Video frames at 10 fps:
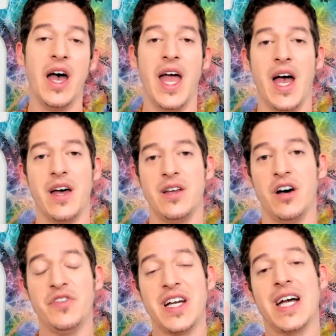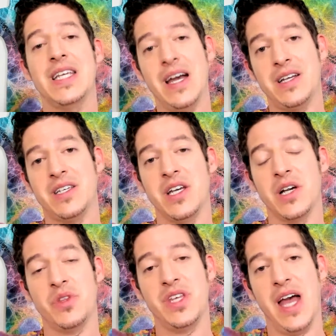and often connecting
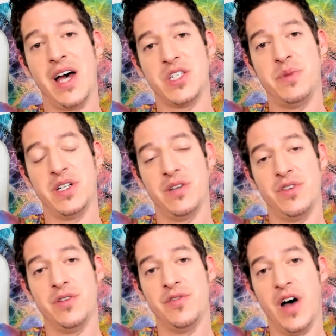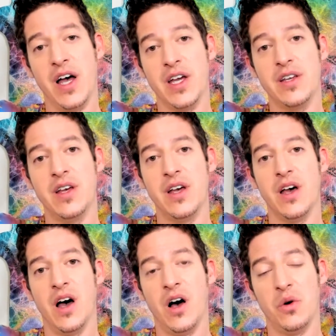with the aspect of the divine,
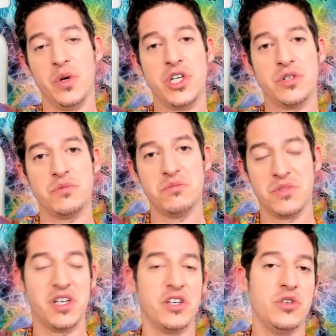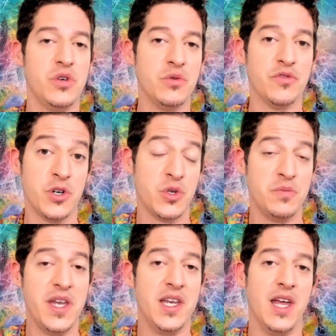which you can refer to as
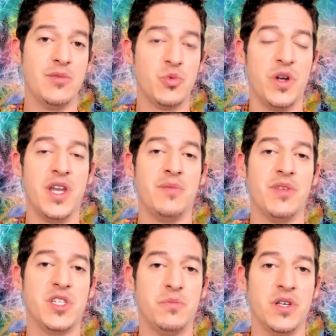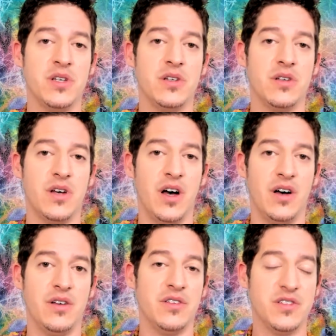many names. One name that's been
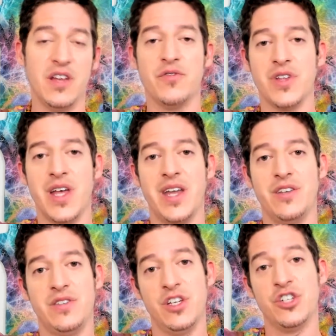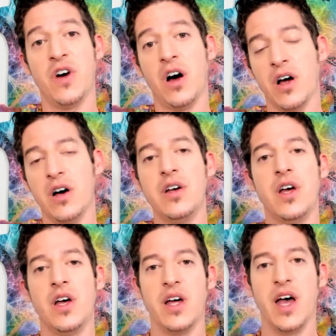said for that is Ishvara,
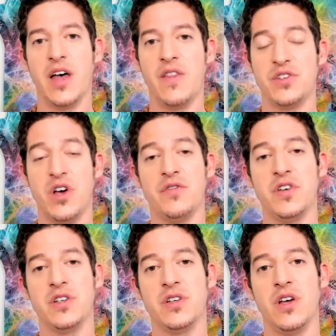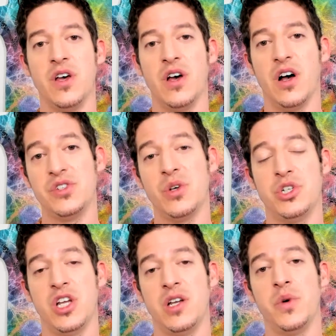and that's often
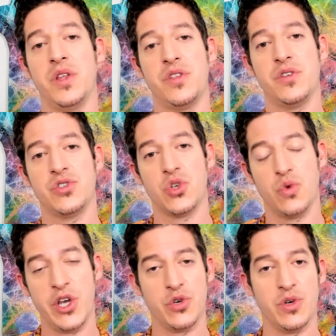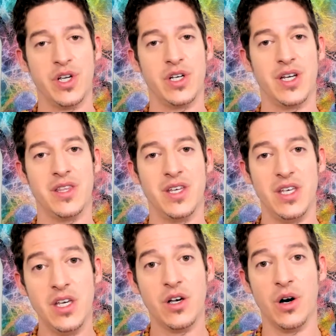associated with surrendering the
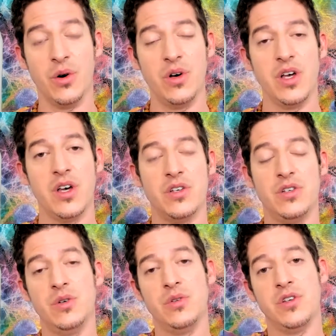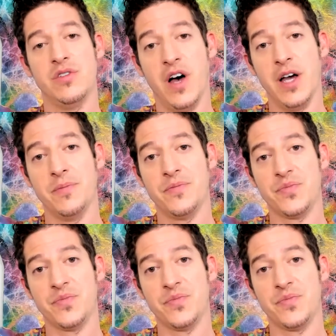ego to the divine.